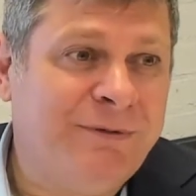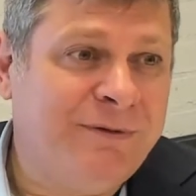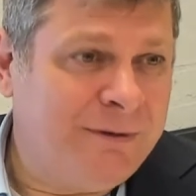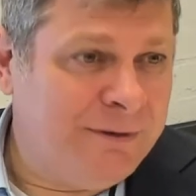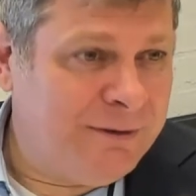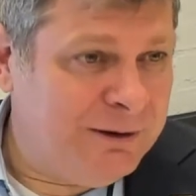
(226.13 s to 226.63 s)

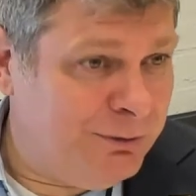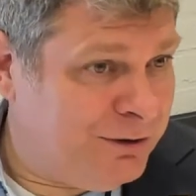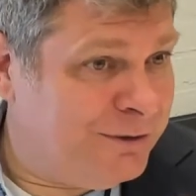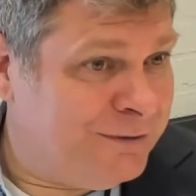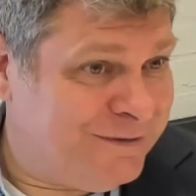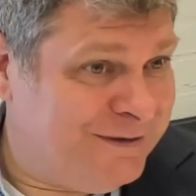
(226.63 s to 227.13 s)
Absolutely,
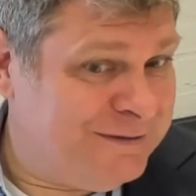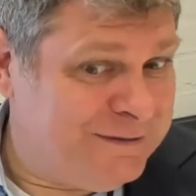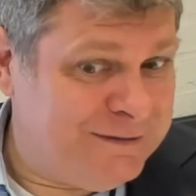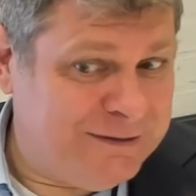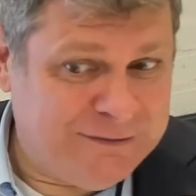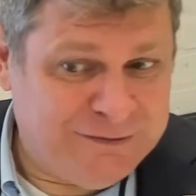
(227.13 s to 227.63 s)
because
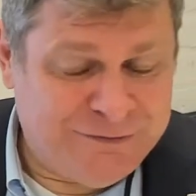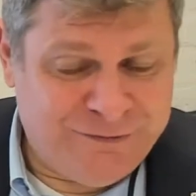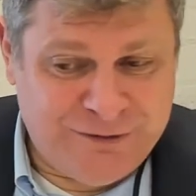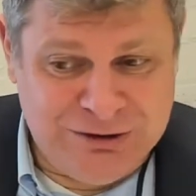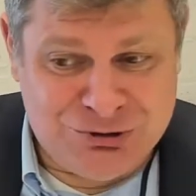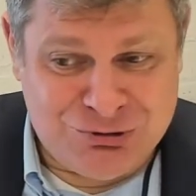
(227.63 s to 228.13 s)
this is
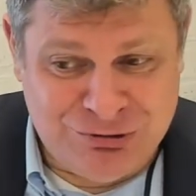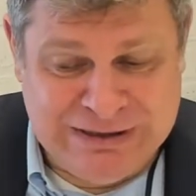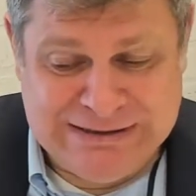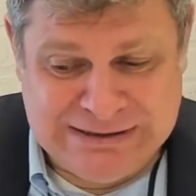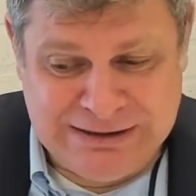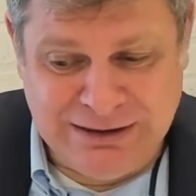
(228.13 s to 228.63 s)

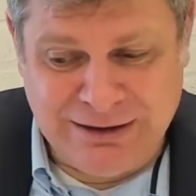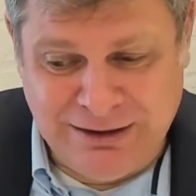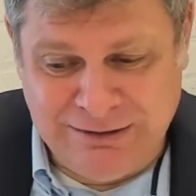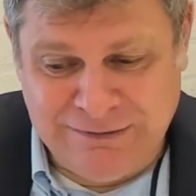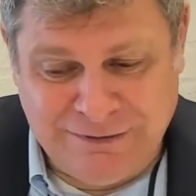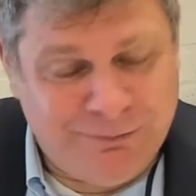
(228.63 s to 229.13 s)

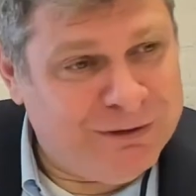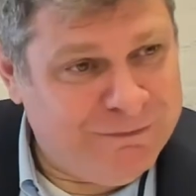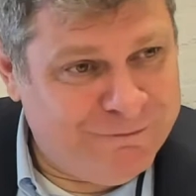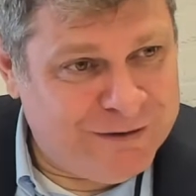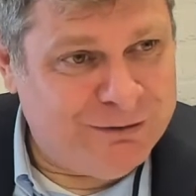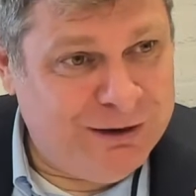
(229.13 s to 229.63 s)
intrinsically
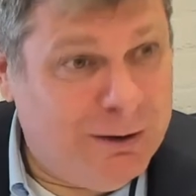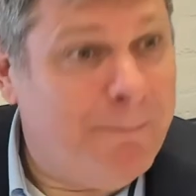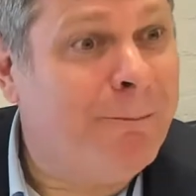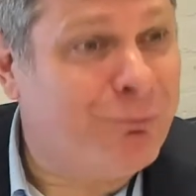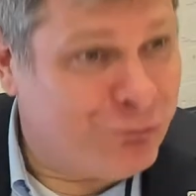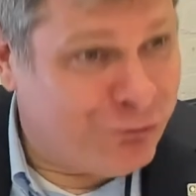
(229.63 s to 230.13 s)
something very
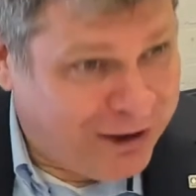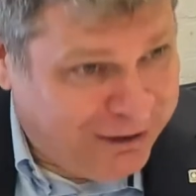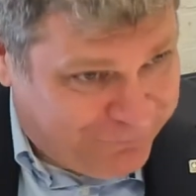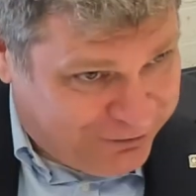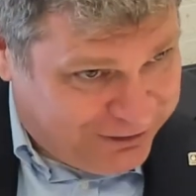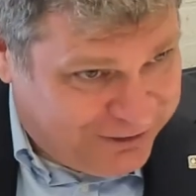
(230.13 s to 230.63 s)

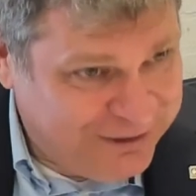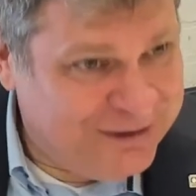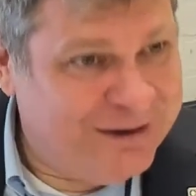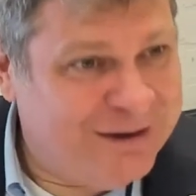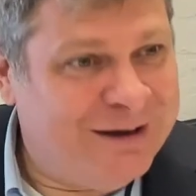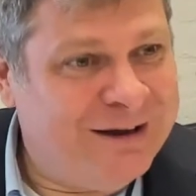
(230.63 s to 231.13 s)
private.
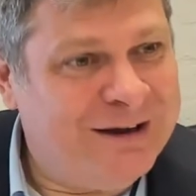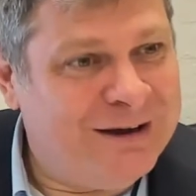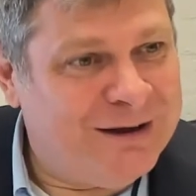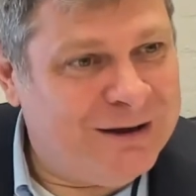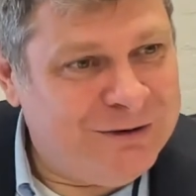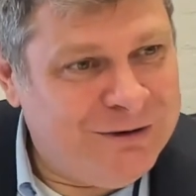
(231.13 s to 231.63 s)

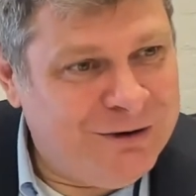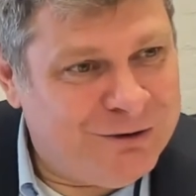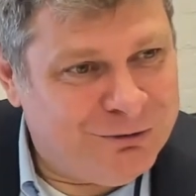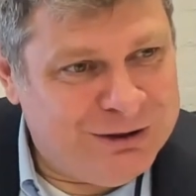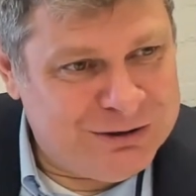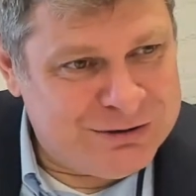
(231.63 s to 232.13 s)
To
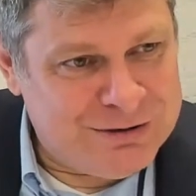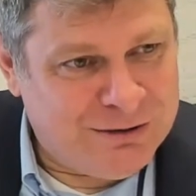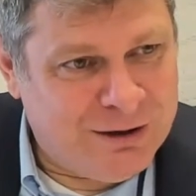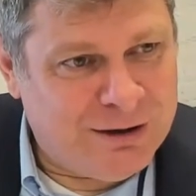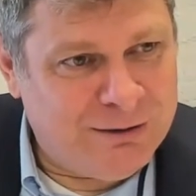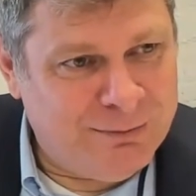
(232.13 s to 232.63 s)
your initial
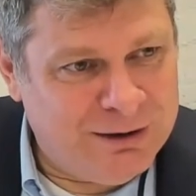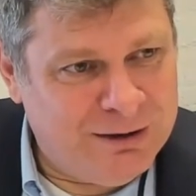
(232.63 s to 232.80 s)
comment.